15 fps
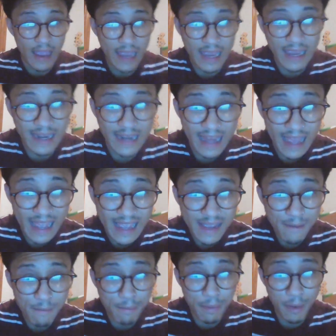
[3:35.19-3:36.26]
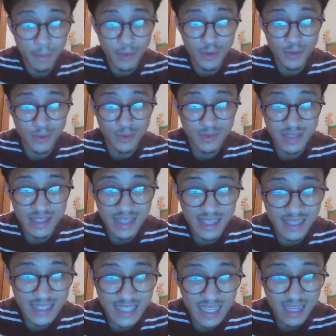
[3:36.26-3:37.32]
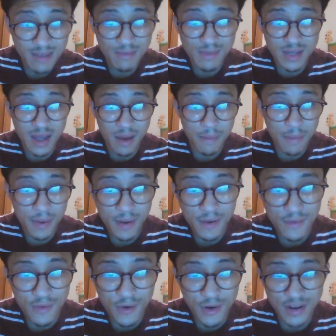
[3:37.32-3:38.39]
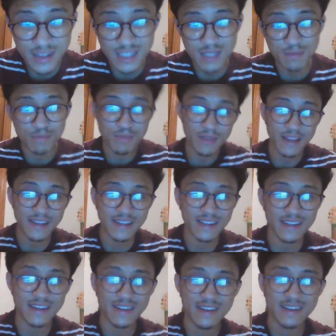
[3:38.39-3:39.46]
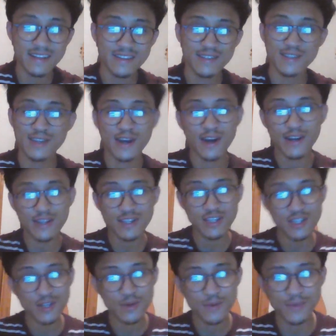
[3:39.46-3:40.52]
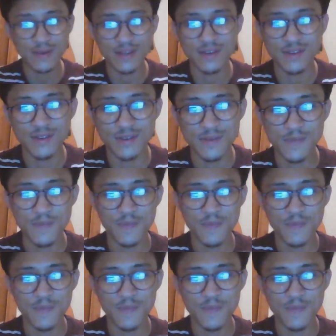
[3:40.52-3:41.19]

and 8 baboons then teamed up for a splendid Scottish reel.